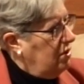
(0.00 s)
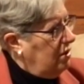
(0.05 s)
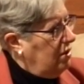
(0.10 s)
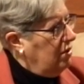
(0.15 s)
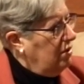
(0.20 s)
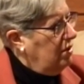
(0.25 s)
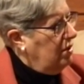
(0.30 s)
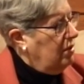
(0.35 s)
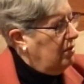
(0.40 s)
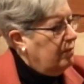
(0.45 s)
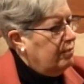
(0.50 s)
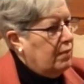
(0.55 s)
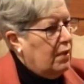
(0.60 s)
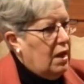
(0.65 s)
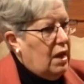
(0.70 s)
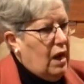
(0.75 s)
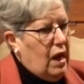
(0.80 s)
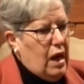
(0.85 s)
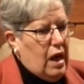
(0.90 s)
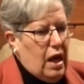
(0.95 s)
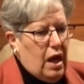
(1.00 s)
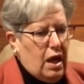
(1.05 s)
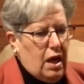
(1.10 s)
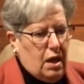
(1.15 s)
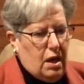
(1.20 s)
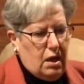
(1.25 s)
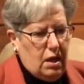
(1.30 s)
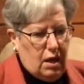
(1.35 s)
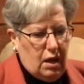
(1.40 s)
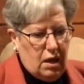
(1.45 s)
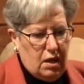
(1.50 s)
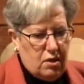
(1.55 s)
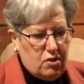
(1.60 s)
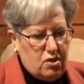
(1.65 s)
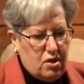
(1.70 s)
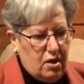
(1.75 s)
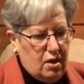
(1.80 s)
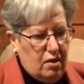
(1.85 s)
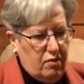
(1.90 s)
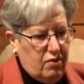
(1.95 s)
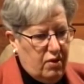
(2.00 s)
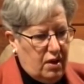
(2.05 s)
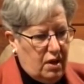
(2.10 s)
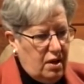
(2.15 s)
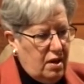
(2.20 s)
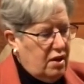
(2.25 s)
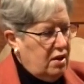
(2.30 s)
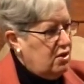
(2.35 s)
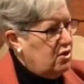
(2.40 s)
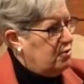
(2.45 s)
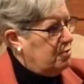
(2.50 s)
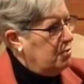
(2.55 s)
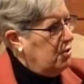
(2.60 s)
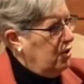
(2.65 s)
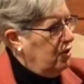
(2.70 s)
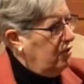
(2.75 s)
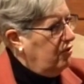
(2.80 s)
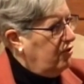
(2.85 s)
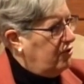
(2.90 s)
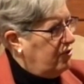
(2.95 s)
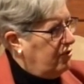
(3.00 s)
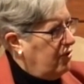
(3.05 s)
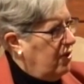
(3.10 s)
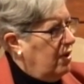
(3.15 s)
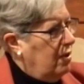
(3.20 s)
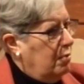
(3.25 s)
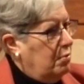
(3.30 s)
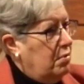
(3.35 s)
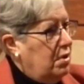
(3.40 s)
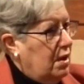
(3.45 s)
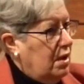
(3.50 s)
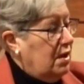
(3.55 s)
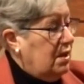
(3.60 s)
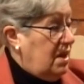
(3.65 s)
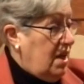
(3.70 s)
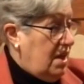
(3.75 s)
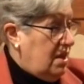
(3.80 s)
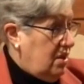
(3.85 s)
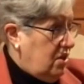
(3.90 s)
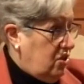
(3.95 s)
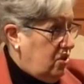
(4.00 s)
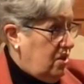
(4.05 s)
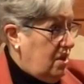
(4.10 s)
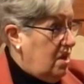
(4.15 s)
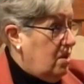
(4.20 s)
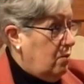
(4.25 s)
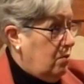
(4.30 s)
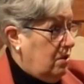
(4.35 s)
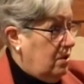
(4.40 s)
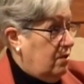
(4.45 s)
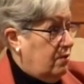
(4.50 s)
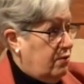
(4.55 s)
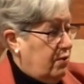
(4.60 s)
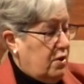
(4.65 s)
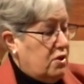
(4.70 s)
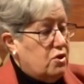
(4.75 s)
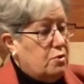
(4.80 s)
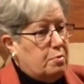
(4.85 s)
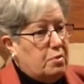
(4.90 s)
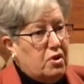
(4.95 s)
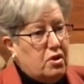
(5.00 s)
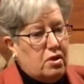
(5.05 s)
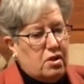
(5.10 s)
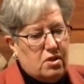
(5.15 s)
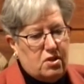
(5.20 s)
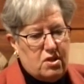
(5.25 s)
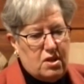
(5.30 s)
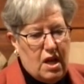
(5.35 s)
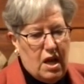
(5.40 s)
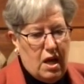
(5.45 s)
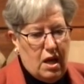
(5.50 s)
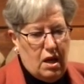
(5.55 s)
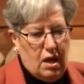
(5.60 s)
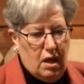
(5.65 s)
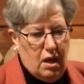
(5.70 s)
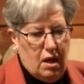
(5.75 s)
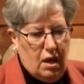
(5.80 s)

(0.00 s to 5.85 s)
Mm-hmm. And he's living, he's moved from Tennessee, where the first book is set.